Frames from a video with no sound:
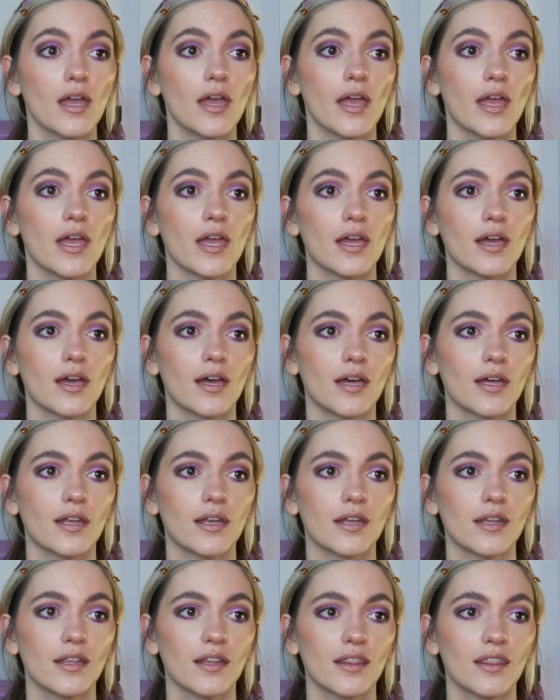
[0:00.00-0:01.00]

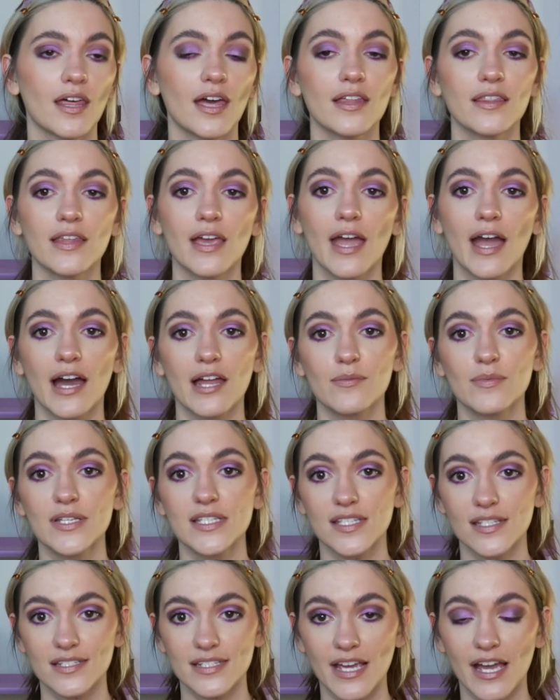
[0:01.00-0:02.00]
And then they had me
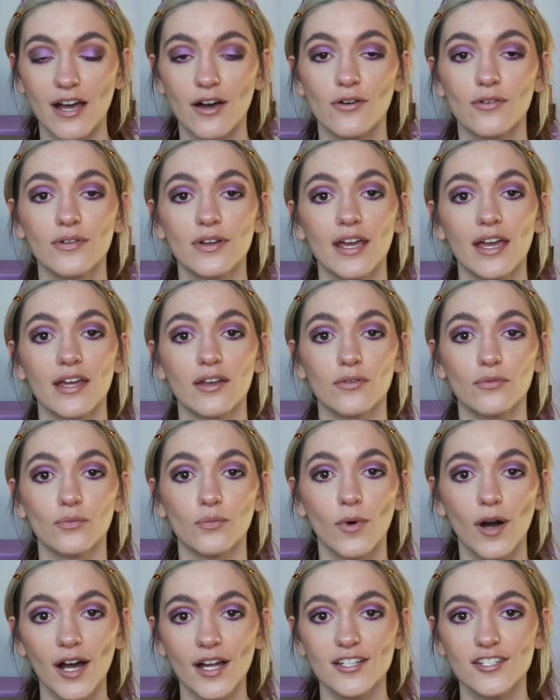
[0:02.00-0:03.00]
sit down and
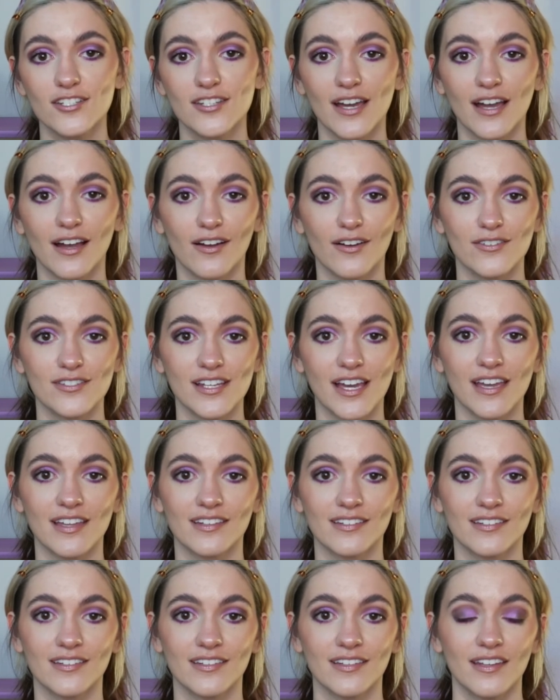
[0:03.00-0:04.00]
watch Attack on
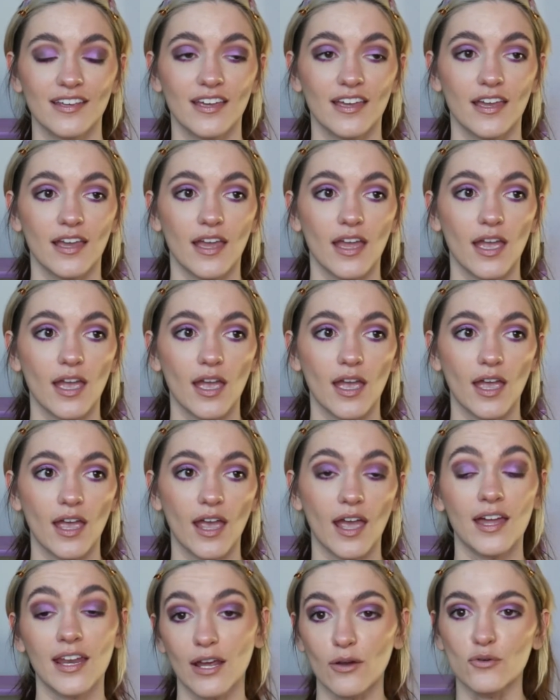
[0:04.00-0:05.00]
Titan,
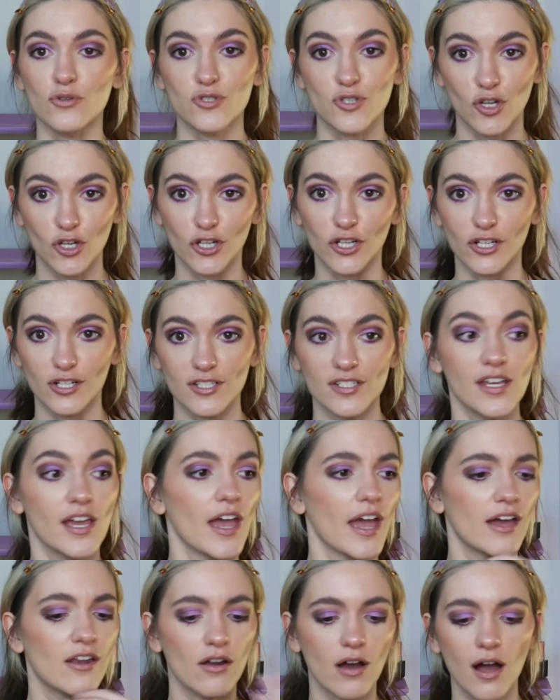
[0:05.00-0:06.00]
and I was hooked.
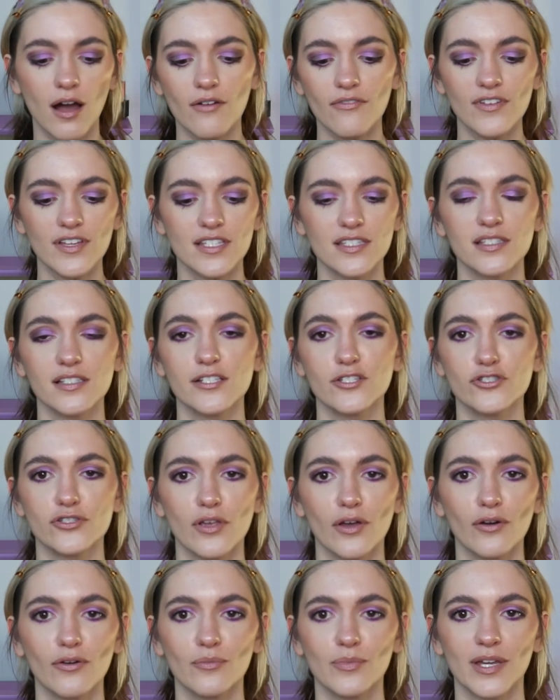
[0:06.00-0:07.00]
And obviously
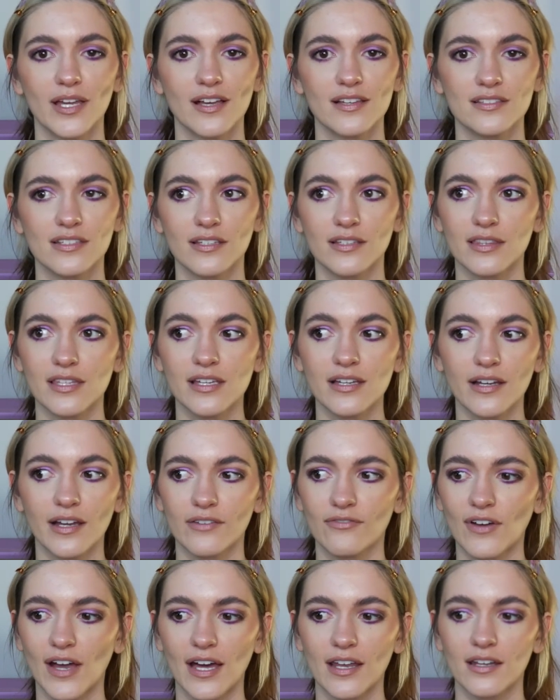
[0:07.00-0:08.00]
so, because I think
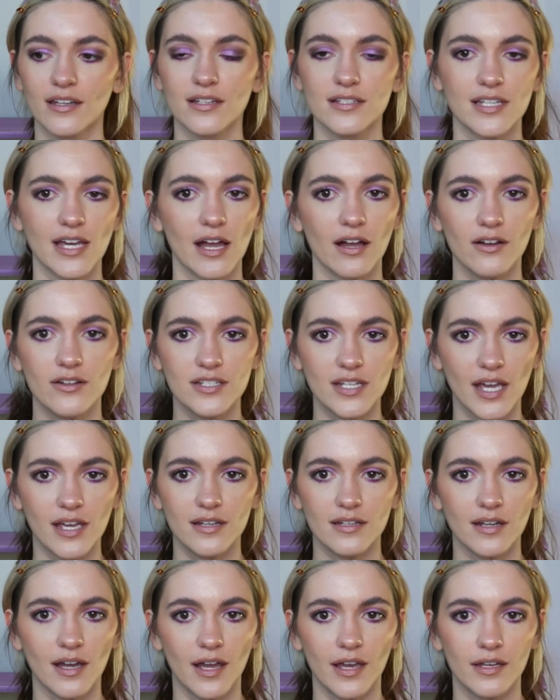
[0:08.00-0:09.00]
I've had an Attack on
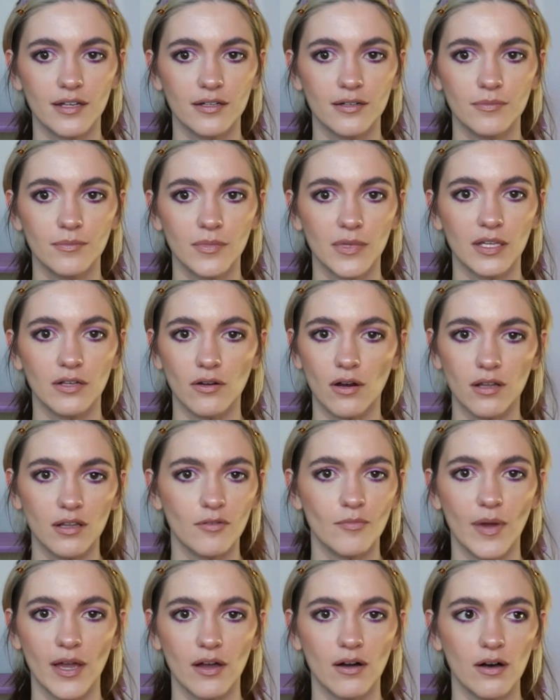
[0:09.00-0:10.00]
Titan item in all
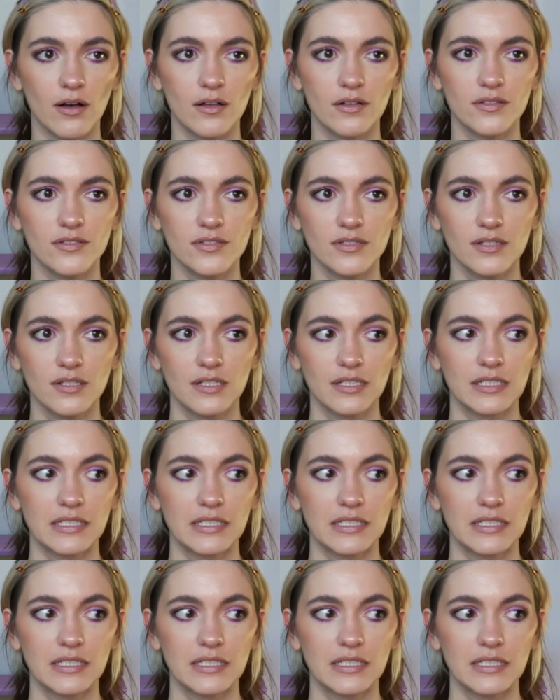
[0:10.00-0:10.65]
of my hauls,